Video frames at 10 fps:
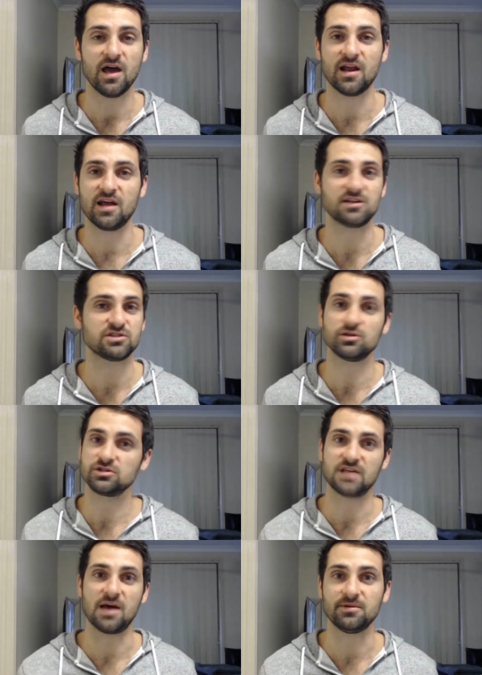And it's not
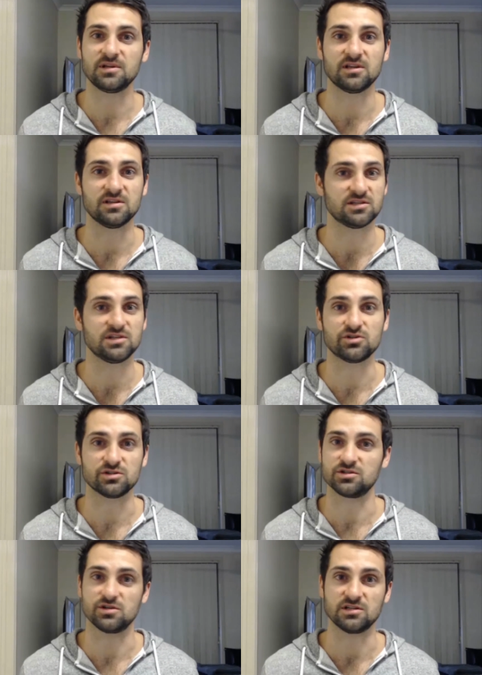just happening in this
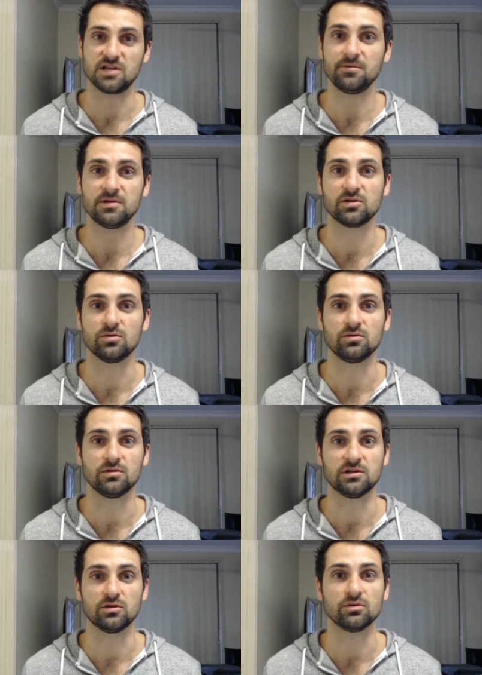industry, it's happening
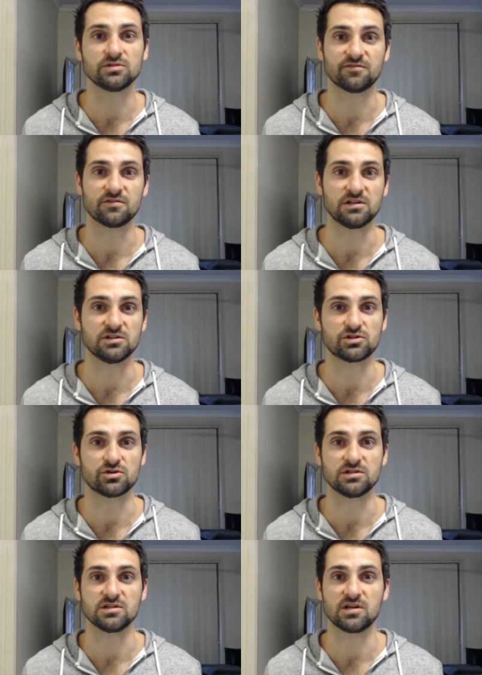in all different
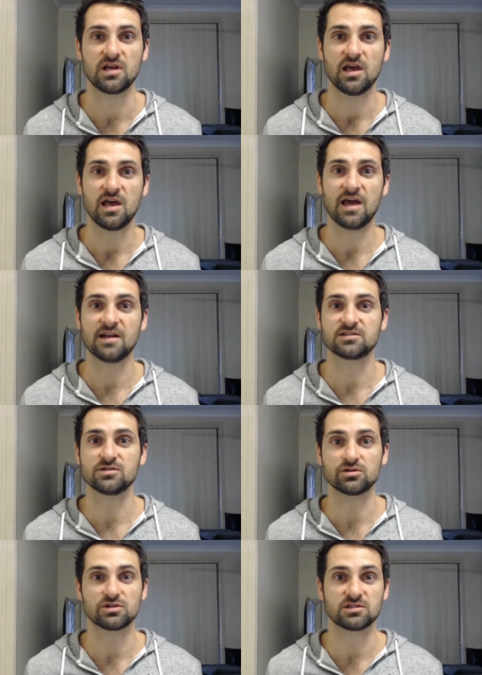industries. And it's
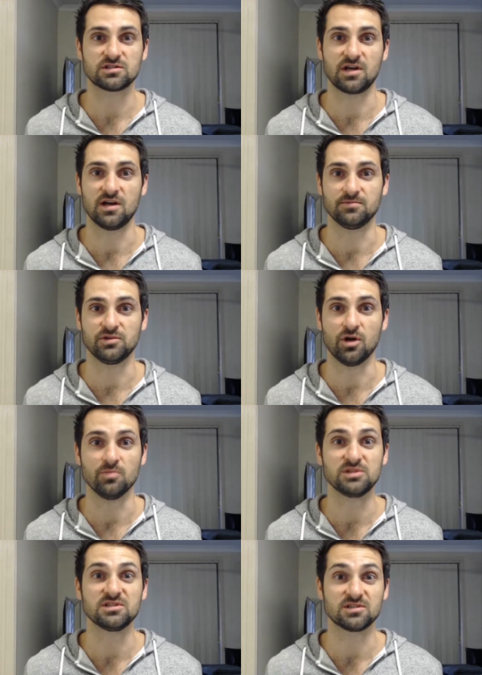not just you know,
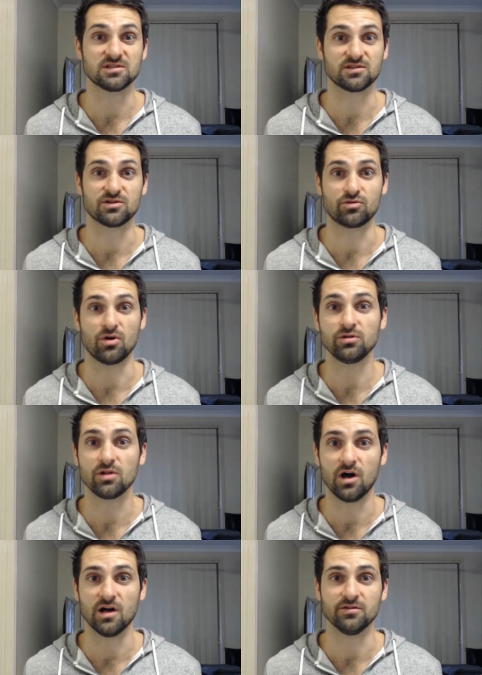businesses that are
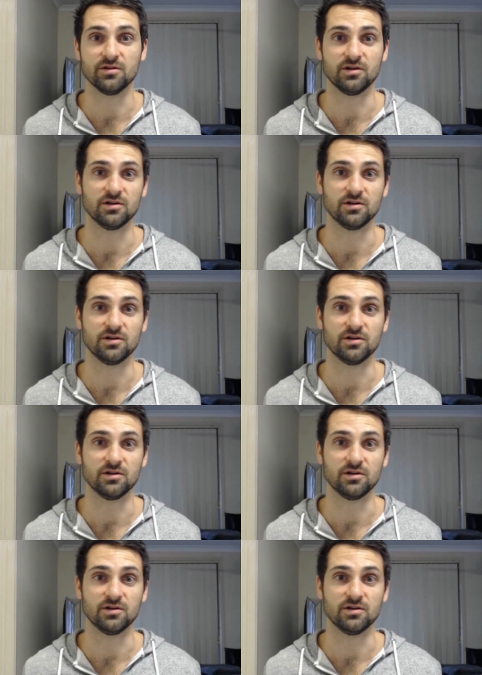online that